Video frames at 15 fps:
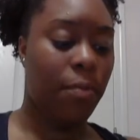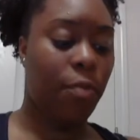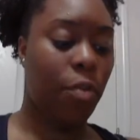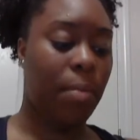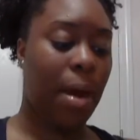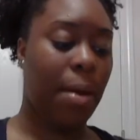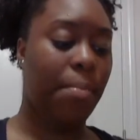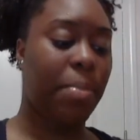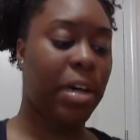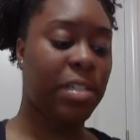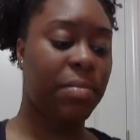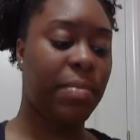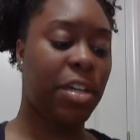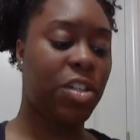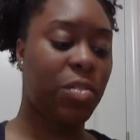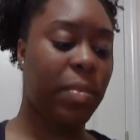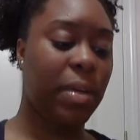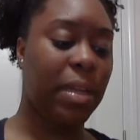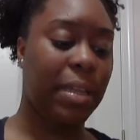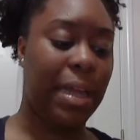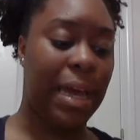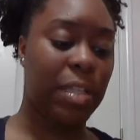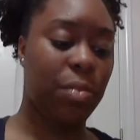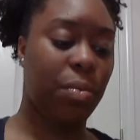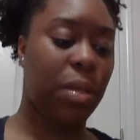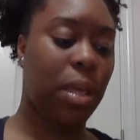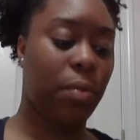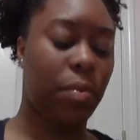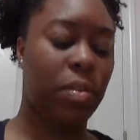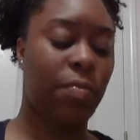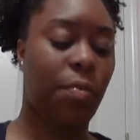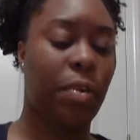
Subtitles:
For my bust measurement, last week it was